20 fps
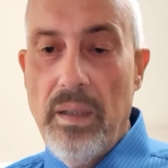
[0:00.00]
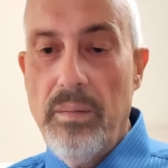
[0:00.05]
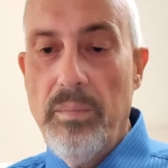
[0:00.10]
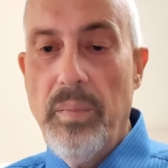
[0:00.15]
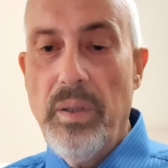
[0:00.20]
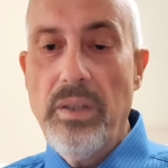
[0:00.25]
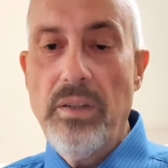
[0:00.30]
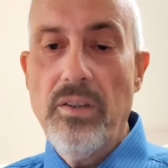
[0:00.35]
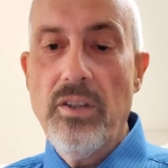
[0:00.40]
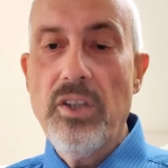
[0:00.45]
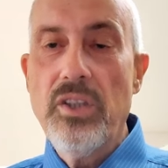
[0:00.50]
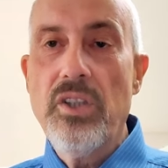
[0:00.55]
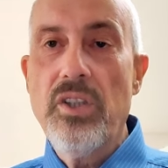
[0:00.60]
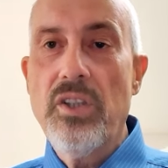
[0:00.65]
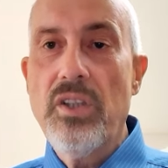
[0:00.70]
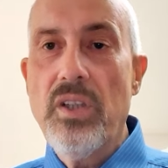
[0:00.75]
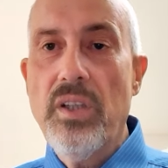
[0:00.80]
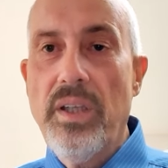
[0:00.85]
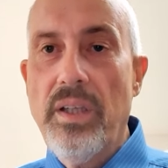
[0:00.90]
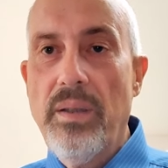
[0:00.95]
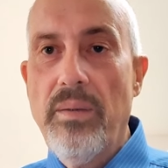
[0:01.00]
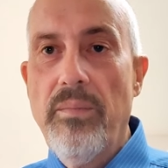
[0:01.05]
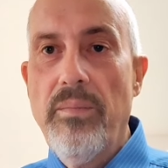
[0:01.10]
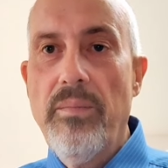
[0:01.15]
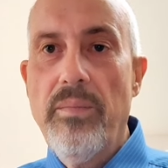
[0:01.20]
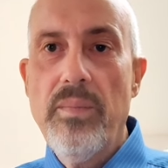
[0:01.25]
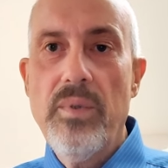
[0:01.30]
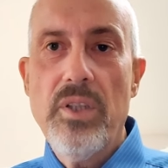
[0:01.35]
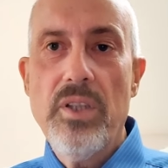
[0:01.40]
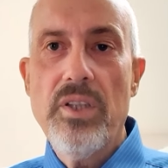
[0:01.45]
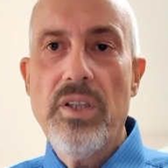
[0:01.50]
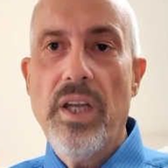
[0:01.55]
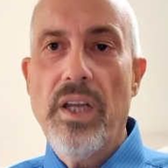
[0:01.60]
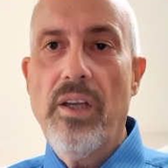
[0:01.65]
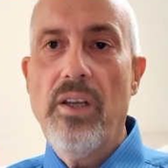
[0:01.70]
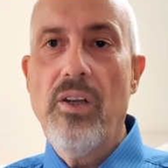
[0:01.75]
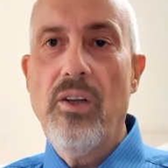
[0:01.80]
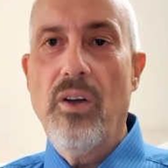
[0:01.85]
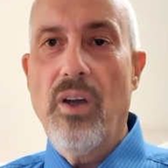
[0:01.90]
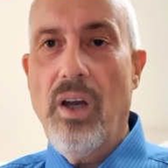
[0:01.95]
but just just take
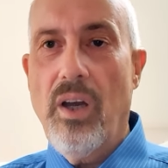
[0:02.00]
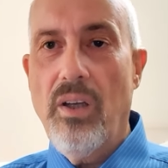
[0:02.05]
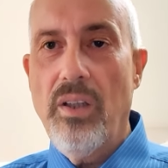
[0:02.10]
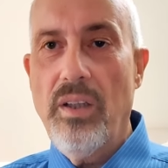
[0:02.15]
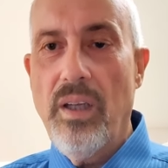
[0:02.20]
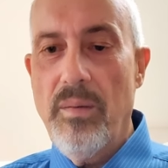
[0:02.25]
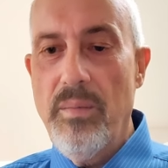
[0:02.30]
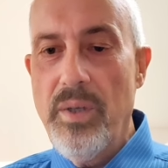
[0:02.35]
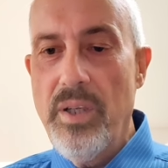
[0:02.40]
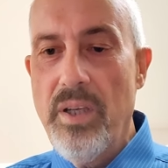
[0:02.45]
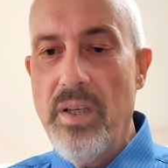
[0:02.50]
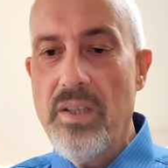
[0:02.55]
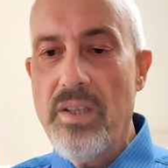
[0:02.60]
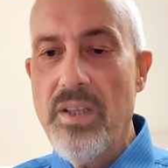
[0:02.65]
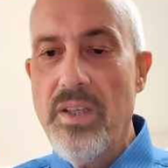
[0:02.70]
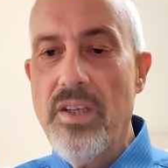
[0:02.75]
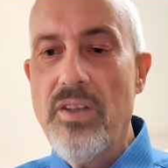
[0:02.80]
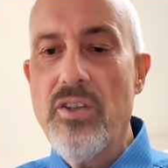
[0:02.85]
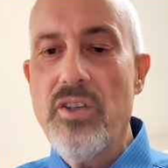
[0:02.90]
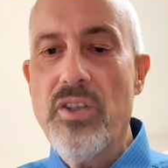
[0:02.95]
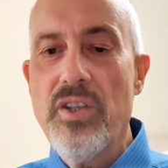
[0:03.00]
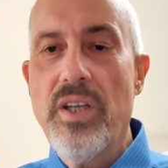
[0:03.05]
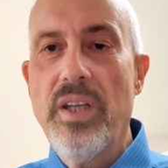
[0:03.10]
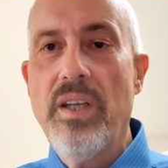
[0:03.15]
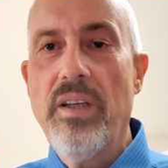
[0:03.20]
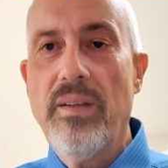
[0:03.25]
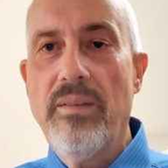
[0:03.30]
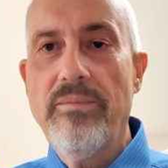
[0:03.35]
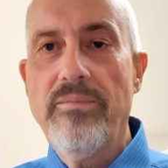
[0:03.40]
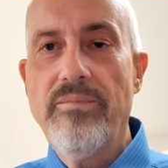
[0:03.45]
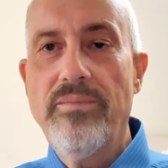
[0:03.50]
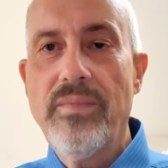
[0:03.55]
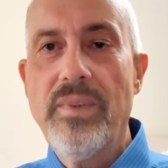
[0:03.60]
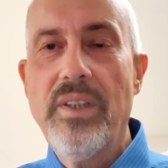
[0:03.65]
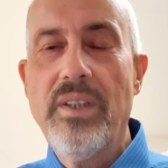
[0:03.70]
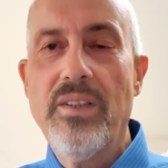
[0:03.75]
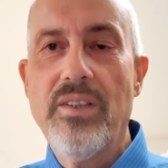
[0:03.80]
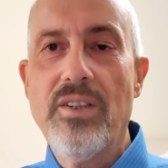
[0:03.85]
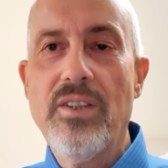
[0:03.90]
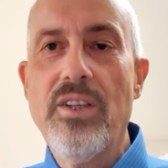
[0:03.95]
a look out. I mean, it's an interesting
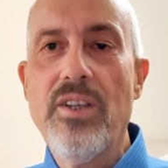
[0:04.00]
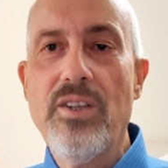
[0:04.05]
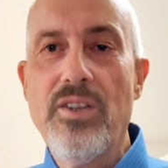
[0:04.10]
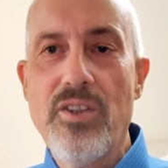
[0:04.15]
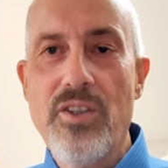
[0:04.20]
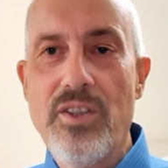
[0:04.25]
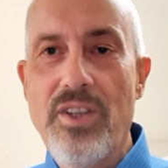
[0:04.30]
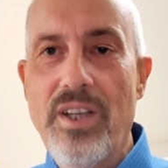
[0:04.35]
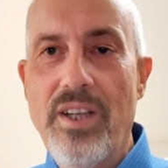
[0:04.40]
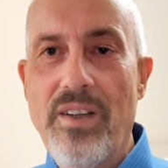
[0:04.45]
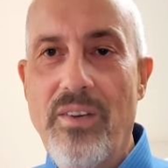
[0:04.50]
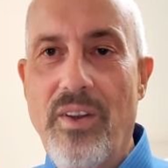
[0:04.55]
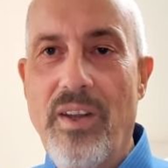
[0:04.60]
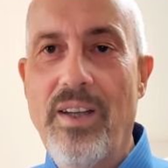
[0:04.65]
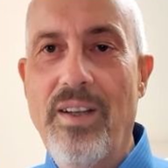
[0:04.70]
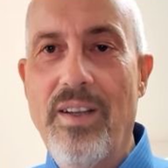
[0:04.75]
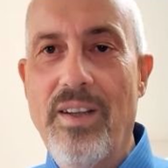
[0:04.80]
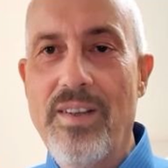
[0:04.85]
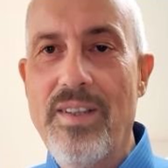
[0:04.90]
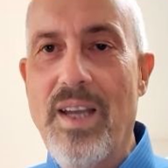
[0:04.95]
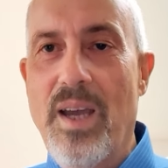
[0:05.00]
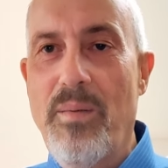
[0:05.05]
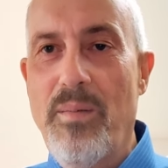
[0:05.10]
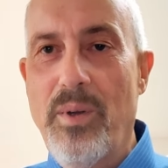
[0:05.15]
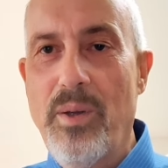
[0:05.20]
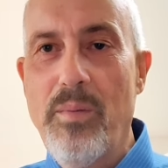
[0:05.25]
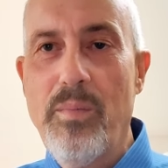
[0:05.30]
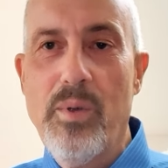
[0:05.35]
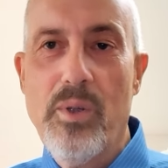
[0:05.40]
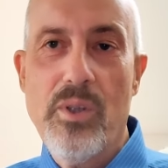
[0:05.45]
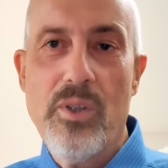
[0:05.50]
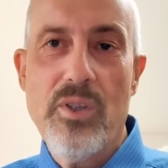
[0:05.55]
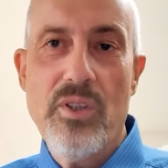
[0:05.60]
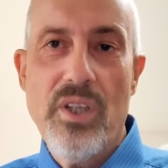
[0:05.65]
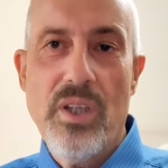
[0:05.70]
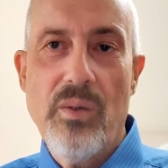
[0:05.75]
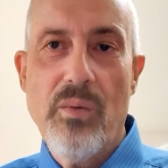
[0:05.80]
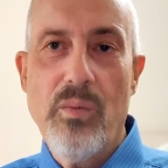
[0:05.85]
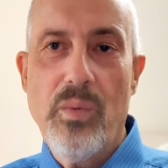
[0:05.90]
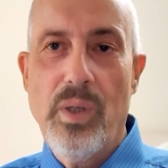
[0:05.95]
it's an interesting thing that's happening because
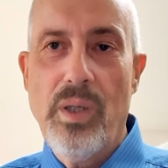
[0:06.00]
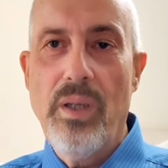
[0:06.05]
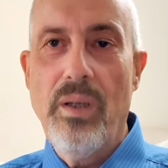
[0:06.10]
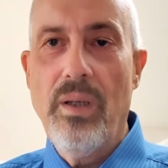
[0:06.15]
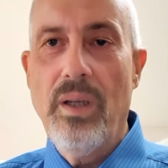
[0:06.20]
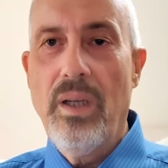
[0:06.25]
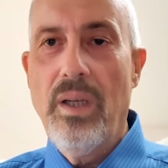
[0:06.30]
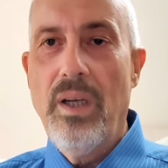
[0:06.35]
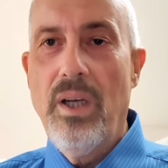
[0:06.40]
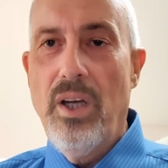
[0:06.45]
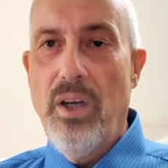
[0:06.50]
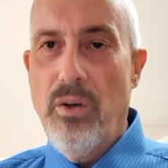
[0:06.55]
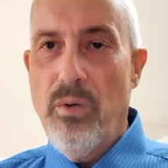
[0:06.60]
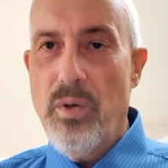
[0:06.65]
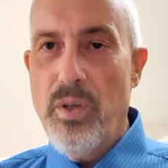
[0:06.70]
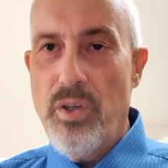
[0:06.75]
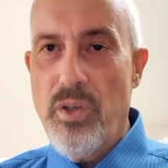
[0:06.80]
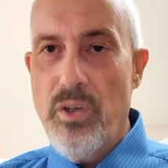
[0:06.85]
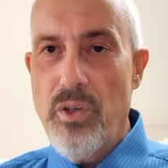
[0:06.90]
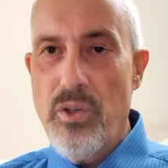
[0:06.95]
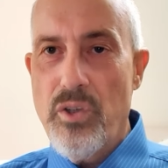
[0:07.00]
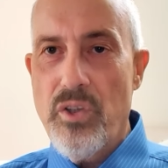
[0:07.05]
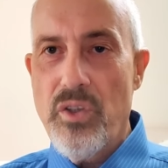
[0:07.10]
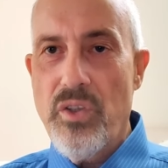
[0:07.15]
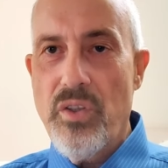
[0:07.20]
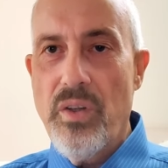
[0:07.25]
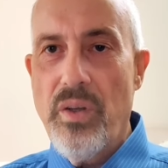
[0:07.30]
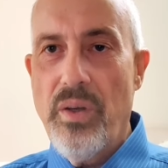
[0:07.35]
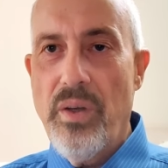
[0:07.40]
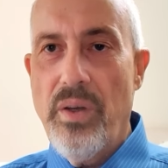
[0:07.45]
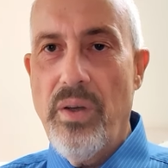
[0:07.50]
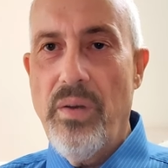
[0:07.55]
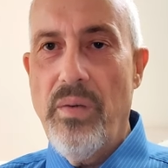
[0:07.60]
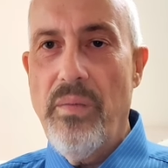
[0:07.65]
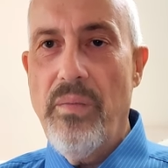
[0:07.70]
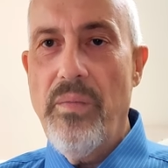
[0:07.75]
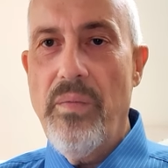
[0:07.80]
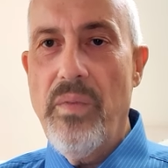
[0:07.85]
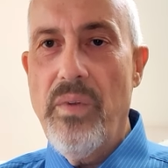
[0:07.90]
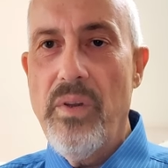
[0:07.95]
it will reduce the
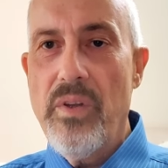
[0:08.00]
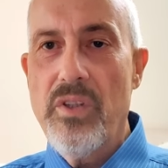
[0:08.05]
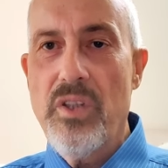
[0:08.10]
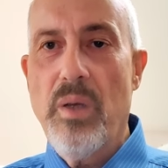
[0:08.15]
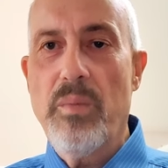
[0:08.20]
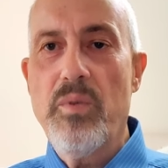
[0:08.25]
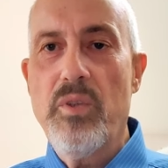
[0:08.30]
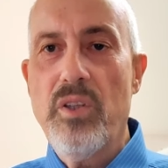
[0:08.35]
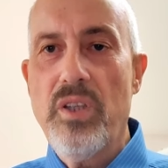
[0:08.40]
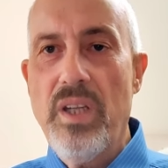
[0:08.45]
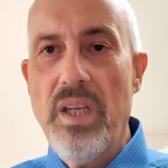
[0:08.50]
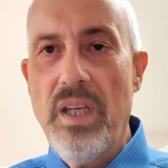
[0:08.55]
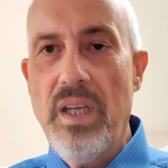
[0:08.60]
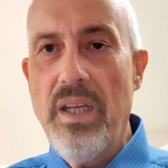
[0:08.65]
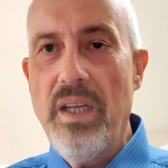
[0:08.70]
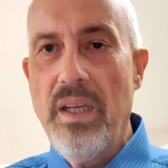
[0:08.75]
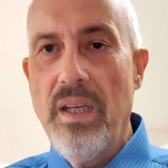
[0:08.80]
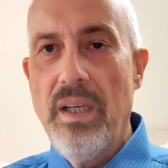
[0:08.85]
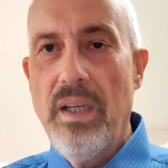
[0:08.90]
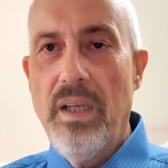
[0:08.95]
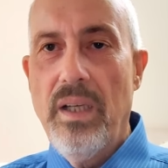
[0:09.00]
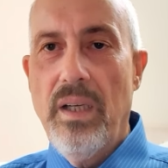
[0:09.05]
the subsidy